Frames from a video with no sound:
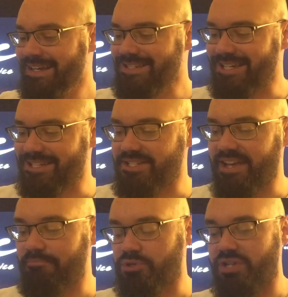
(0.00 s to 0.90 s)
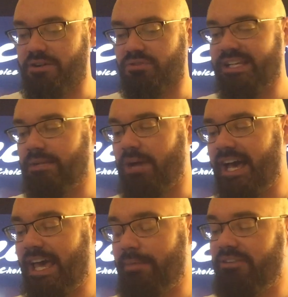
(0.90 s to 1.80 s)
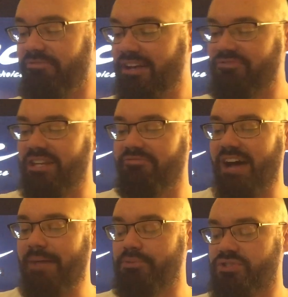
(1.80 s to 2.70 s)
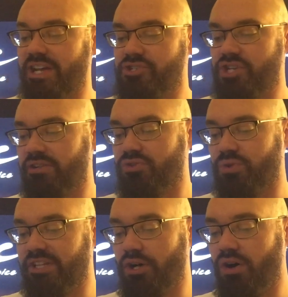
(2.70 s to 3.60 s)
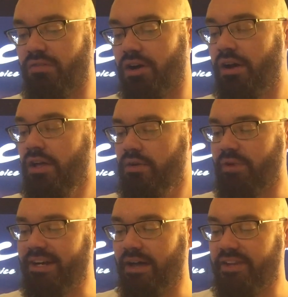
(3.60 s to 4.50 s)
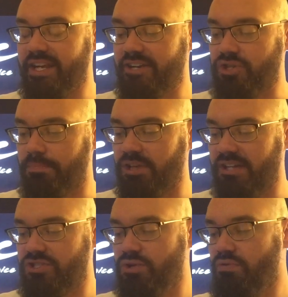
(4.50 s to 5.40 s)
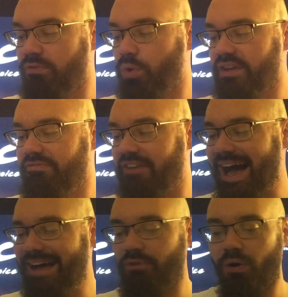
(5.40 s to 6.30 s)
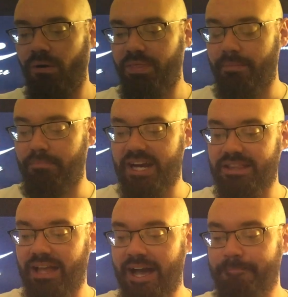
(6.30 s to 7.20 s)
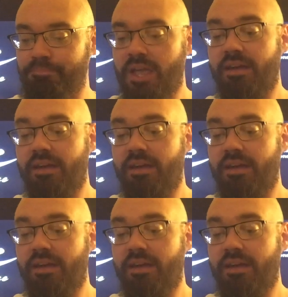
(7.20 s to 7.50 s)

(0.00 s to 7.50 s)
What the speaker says: 67% are leaning Miami, 55% shaded toward the over. Right now, the Knicks are +245 on the money line.